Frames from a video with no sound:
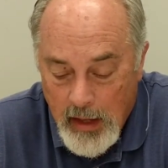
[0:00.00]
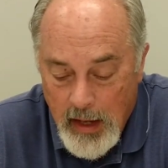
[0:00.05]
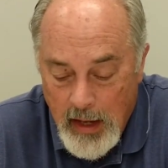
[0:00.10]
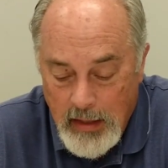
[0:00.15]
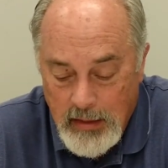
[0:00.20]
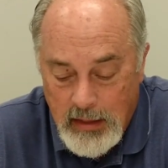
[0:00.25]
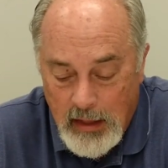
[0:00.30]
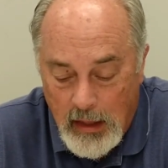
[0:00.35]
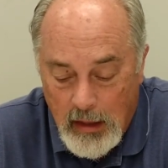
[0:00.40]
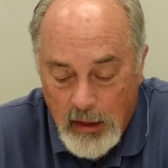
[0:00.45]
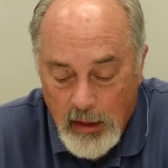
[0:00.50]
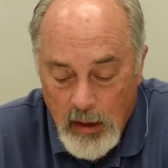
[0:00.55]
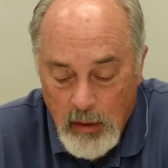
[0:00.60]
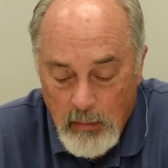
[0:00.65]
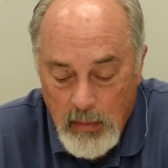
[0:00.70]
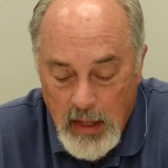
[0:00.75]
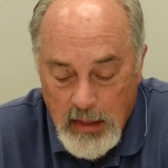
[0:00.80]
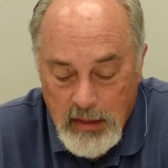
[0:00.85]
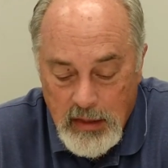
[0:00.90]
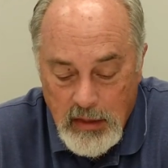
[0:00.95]
is the
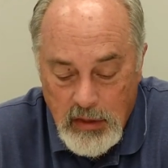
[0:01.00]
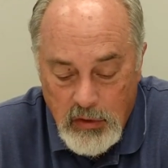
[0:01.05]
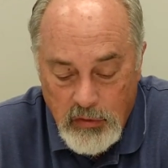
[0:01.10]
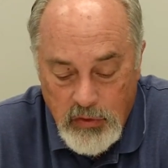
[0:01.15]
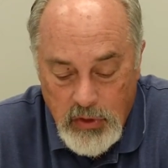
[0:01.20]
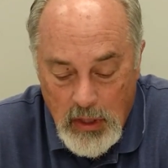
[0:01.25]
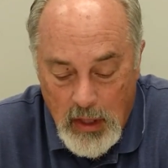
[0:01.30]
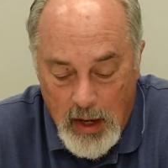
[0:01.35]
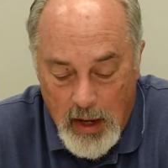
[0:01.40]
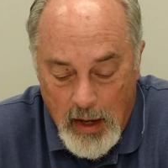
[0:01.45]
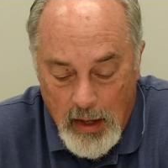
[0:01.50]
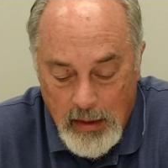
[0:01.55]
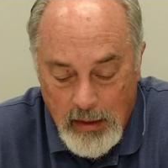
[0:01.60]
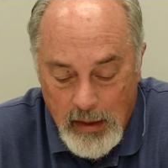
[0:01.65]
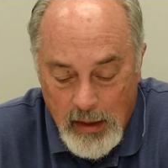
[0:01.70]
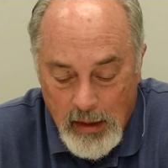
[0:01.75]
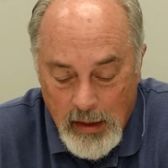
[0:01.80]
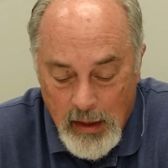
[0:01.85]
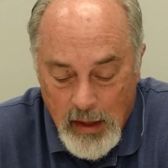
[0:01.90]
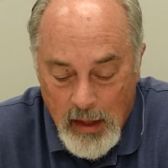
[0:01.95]
clear message of
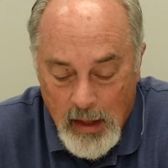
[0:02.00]
John.